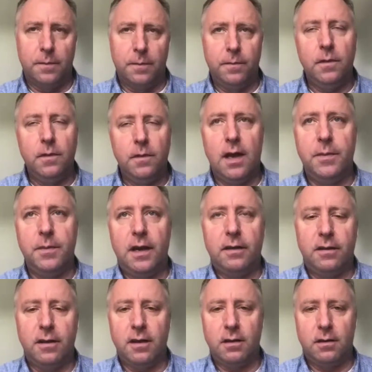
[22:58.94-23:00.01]
Yeah, I mean, I
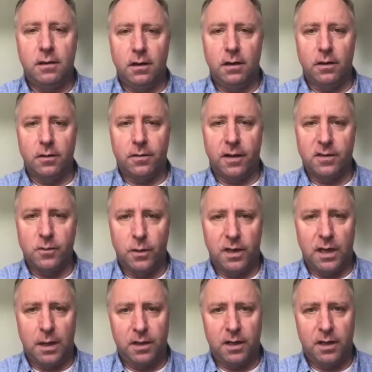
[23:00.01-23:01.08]
think, the things that we
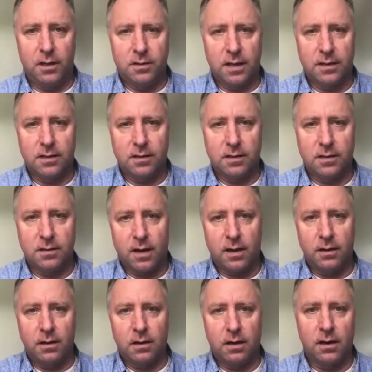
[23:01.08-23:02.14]
came to consensus
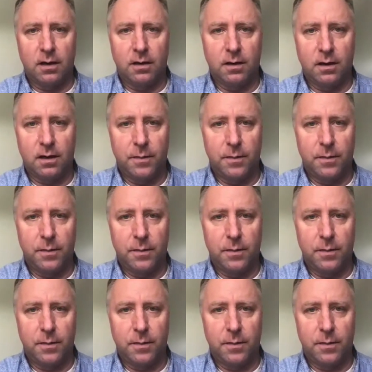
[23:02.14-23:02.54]
on are